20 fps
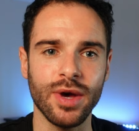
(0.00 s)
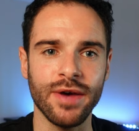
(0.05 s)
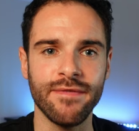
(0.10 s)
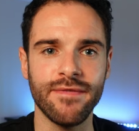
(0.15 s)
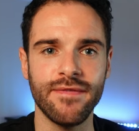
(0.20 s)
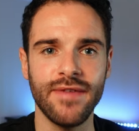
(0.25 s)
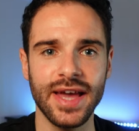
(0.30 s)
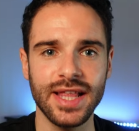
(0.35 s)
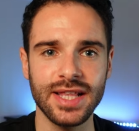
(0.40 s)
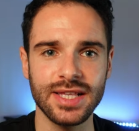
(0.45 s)

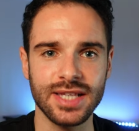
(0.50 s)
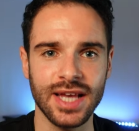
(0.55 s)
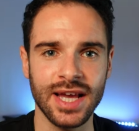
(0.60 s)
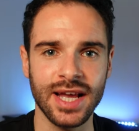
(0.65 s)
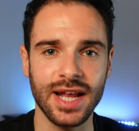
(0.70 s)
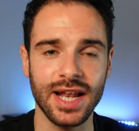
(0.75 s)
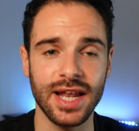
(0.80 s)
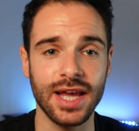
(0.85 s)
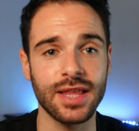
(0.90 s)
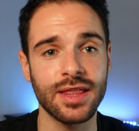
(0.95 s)
Events
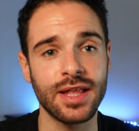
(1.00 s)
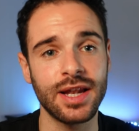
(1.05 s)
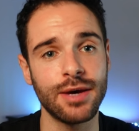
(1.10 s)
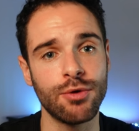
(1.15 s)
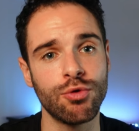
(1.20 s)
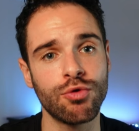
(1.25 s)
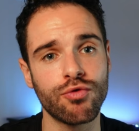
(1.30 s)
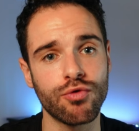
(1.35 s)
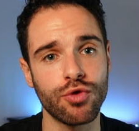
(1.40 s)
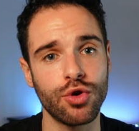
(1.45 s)
and click the
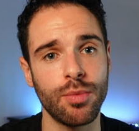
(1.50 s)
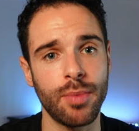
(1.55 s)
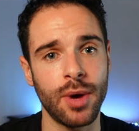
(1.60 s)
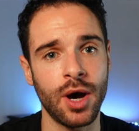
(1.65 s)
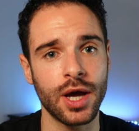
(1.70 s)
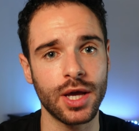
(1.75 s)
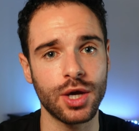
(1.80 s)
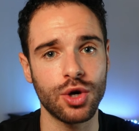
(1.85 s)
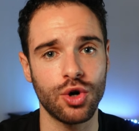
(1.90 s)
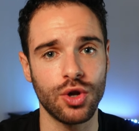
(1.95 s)
little group
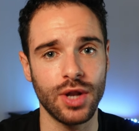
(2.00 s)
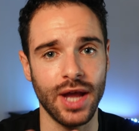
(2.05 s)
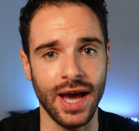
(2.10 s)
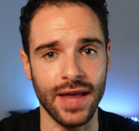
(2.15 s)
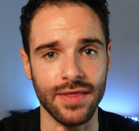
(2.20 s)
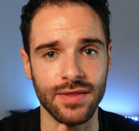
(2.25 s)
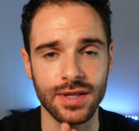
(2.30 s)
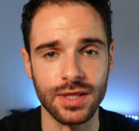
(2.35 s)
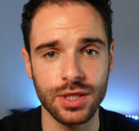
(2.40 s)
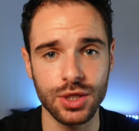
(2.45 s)
icon
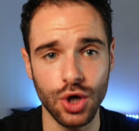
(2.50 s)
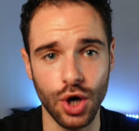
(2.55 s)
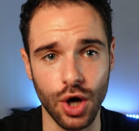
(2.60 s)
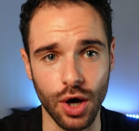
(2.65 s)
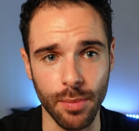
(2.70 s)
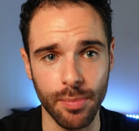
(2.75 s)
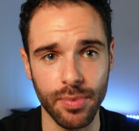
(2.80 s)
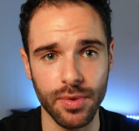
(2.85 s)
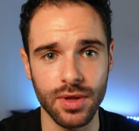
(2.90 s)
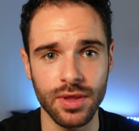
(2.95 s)
at the
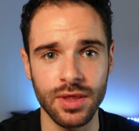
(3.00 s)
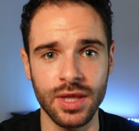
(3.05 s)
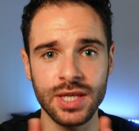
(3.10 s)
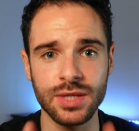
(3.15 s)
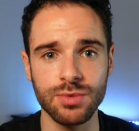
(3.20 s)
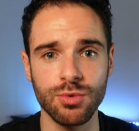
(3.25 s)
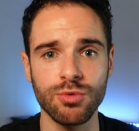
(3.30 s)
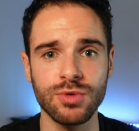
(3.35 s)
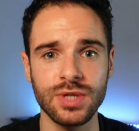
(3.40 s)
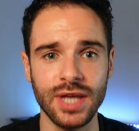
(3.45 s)
top. This
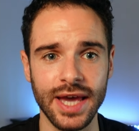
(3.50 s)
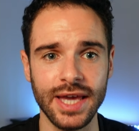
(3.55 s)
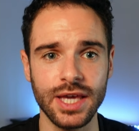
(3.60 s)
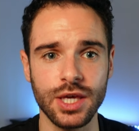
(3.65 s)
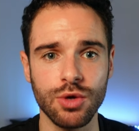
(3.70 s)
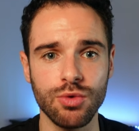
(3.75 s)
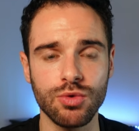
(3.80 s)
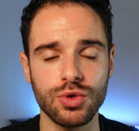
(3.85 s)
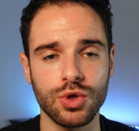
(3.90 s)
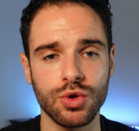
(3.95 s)
will
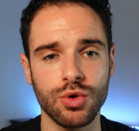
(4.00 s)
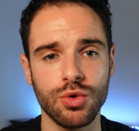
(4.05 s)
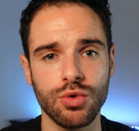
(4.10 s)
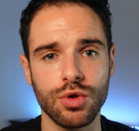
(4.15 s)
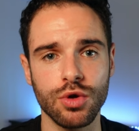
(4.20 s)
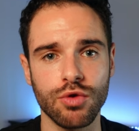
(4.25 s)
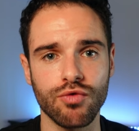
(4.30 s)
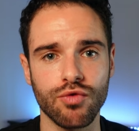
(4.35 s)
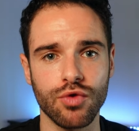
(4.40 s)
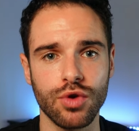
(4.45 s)
take you to
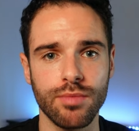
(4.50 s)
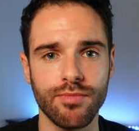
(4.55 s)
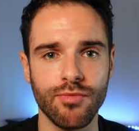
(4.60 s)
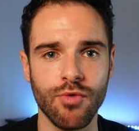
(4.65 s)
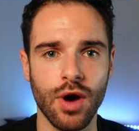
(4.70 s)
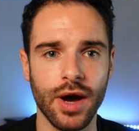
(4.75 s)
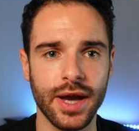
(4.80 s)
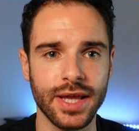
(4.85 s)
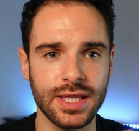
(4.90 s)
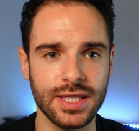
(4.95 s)
the group
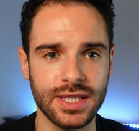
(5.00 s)
ride